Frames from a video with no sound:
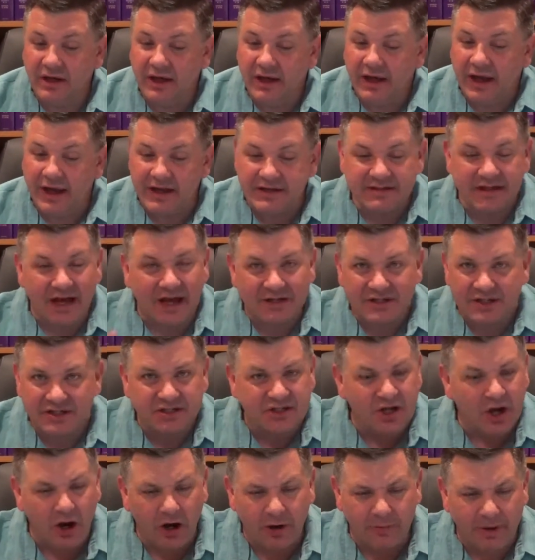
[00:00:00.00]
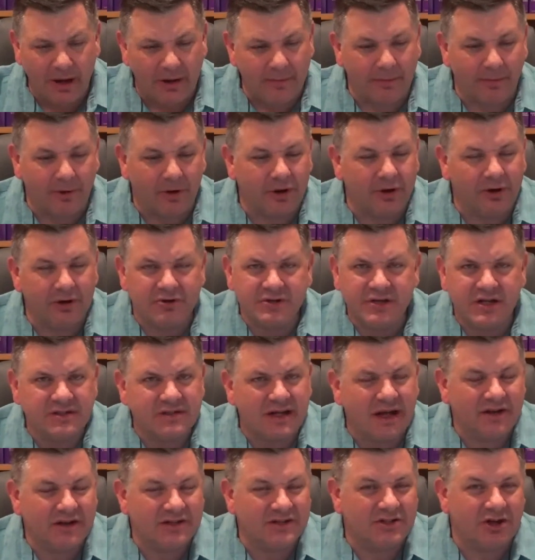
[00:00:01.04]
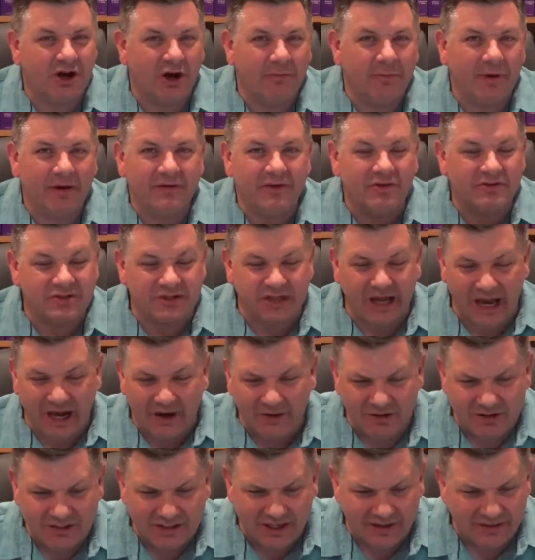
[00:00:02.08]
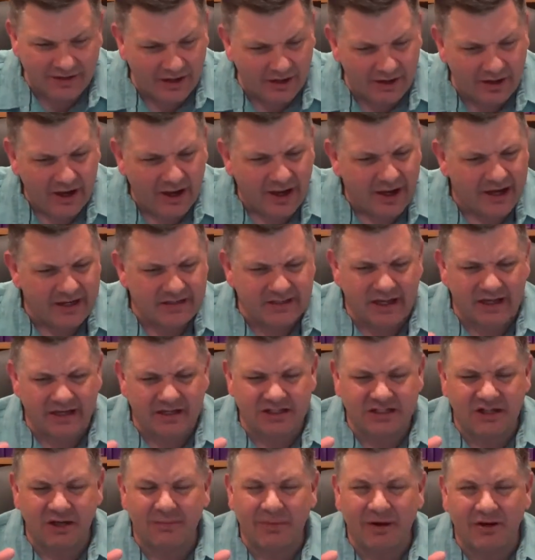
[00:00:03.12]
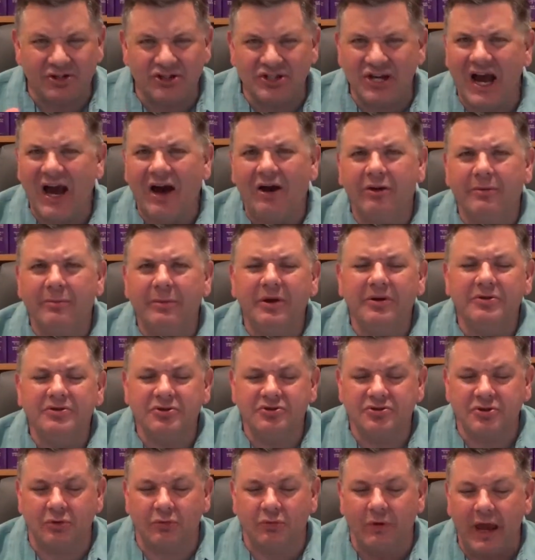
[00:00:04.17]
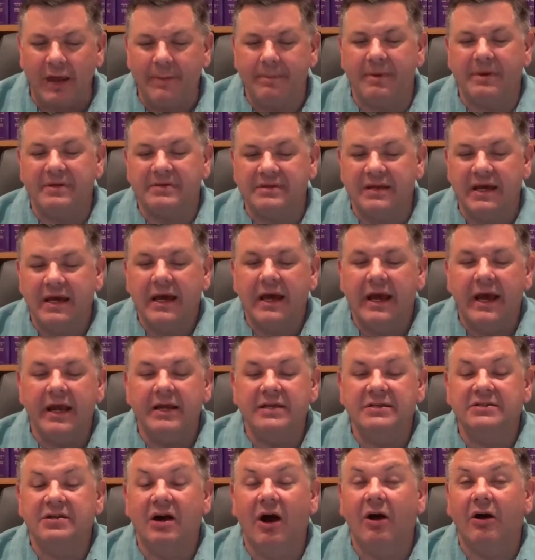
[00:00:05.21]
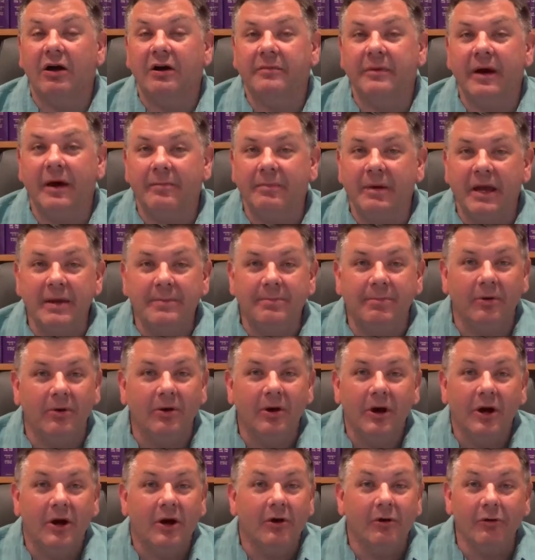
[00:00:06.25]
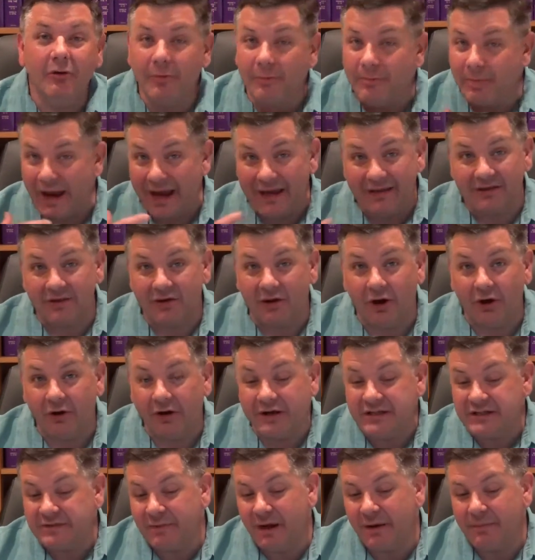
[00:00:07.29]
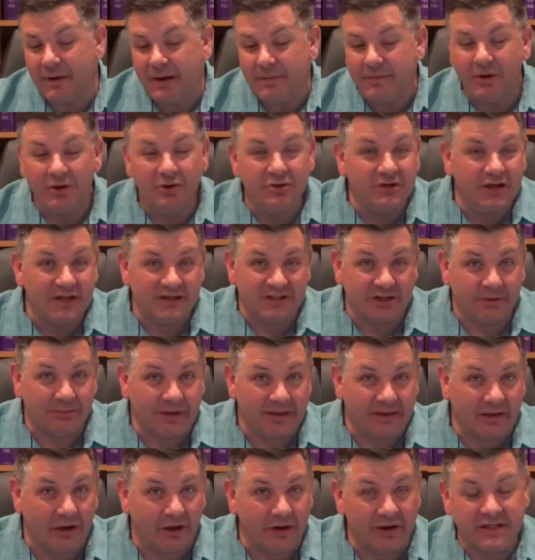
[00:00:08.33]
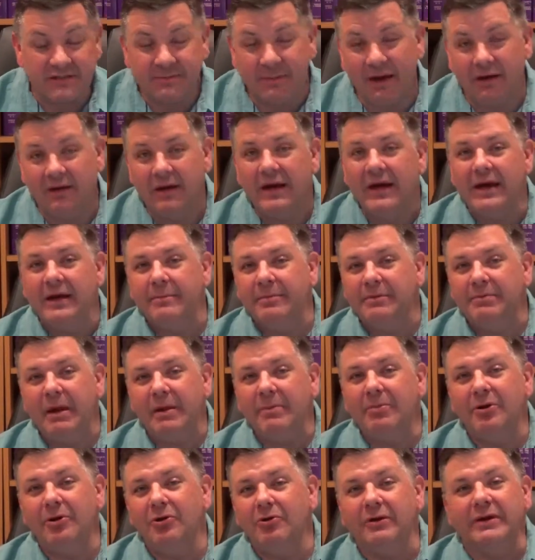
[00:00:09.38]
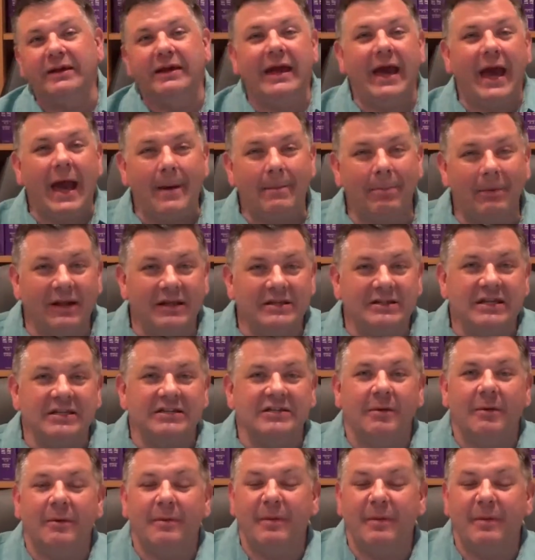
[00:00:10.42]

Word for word: He's not just talking about murderers. He's not just talking about those terrorists out there. He's not just talking about child abusers or rapists. He's talking about people who obey the law. He's talking about people who disobey the law. He's talking about people who are capitalists. He's talking about